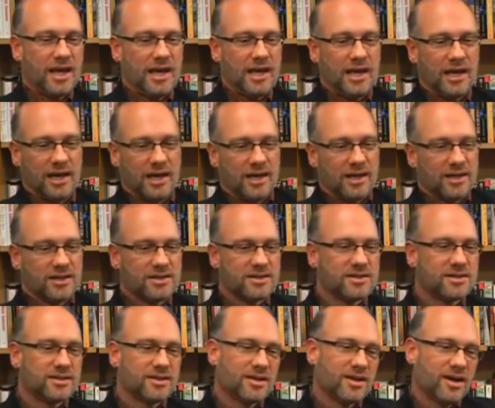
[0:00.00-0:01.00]

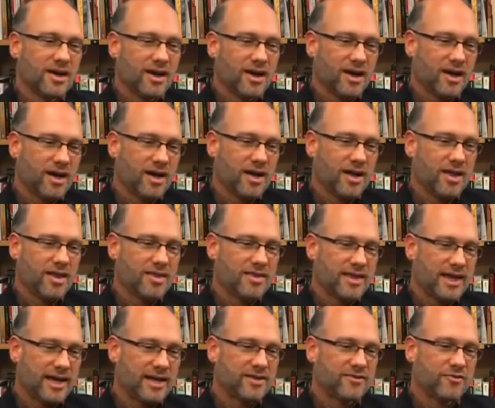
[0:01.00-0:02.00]
And
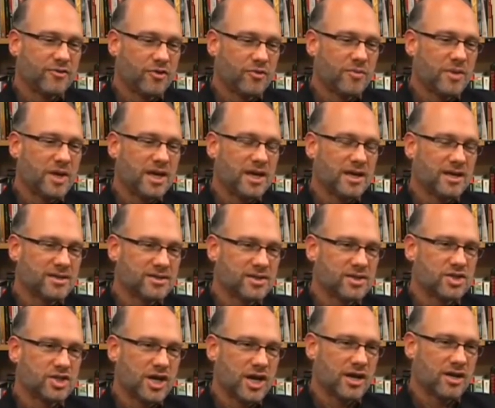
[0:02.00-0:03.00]
that for me is
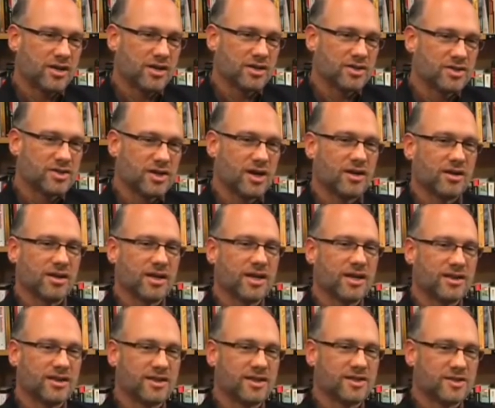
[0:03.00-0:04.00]
the challenge. I'll
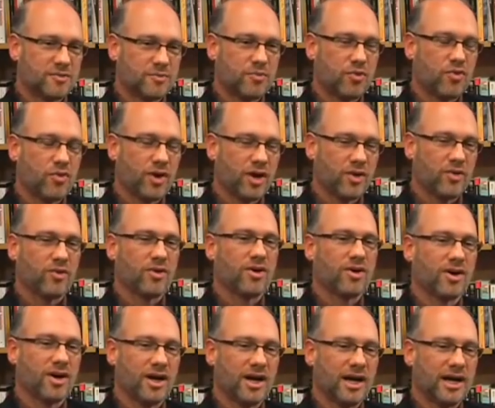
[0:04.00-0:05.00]
hit this point
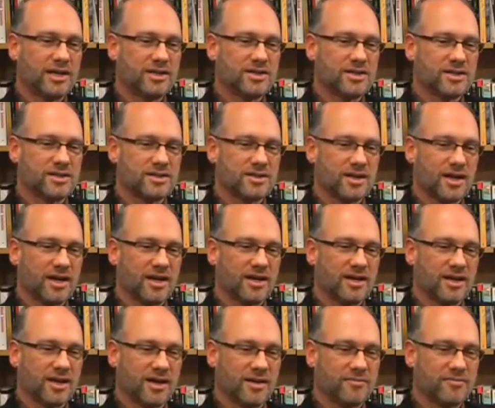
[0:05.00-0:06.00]
where
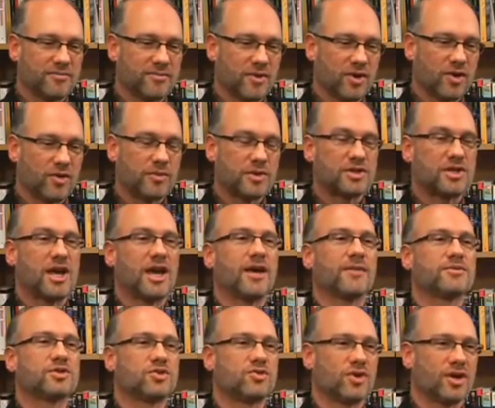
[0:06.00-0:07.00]
I'm almost
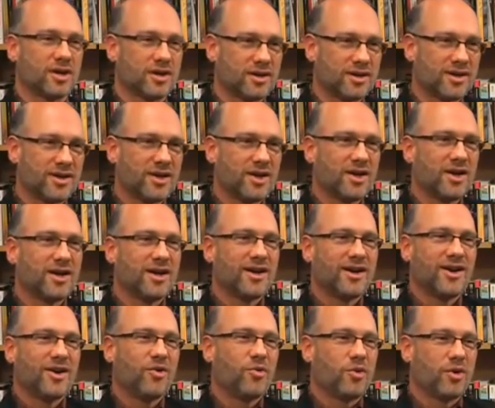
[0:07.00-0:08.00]
hamstrung,
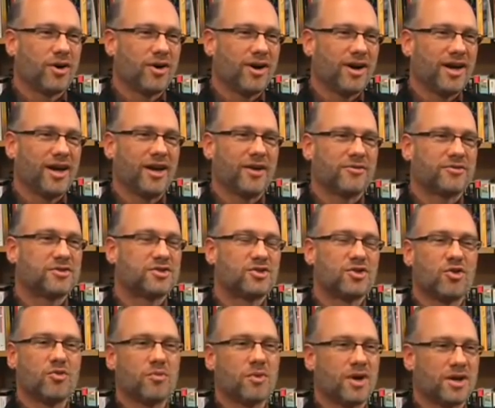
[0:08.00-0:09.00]
where I have
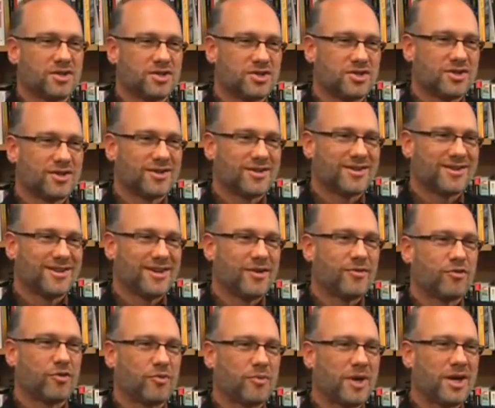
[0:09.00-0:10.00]
so much
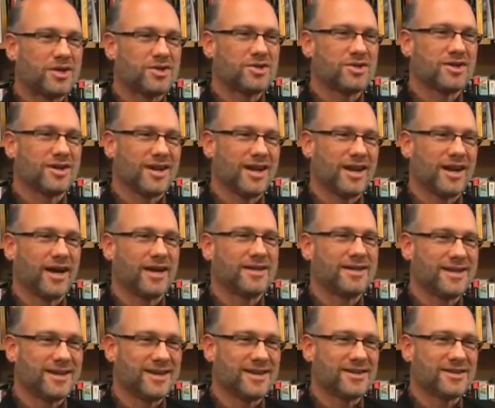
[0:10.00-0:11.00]
information and
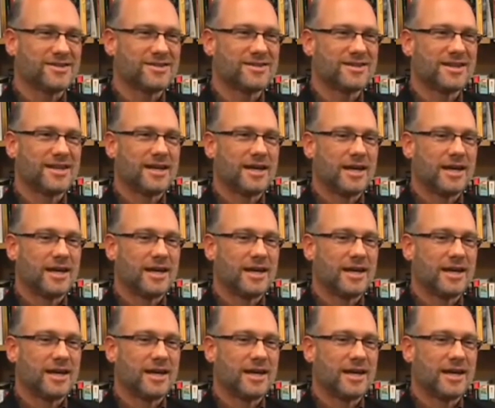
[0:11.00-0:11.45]
ideas,